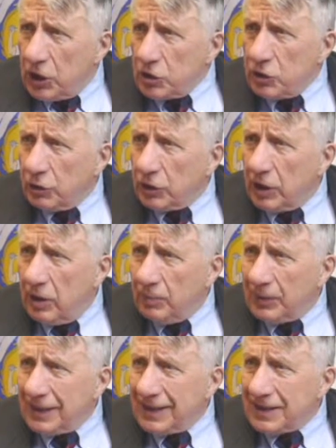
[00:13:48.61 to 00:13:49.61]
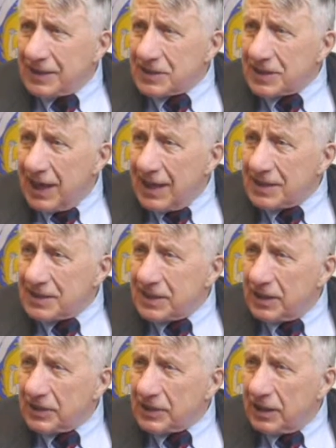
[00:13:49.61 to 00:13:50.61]
your company decides
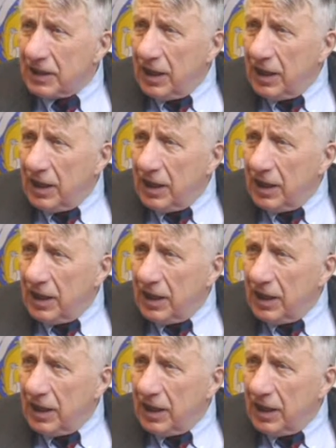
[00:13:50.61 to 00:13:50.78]
that